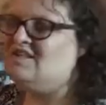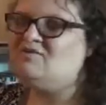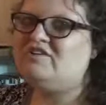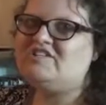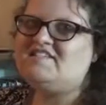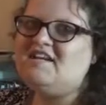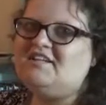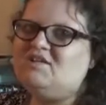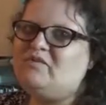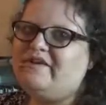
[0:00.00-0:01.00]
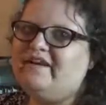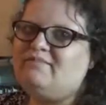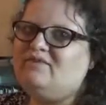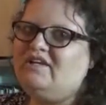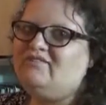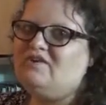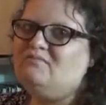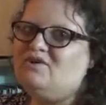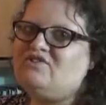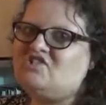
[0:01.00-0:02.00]
which is not the way I believe that
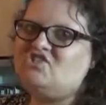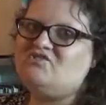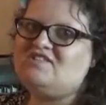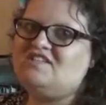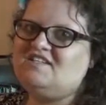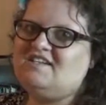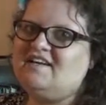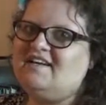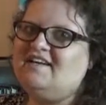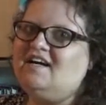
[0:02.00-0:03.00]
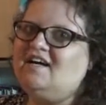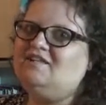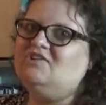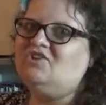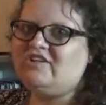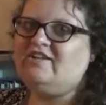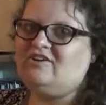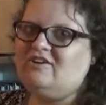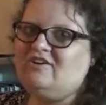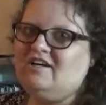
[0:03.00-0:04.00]
most Jews today uh, look at
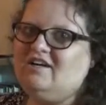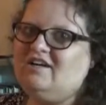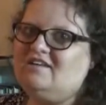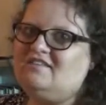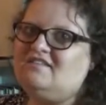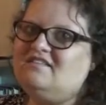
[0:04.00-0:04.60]
our uh,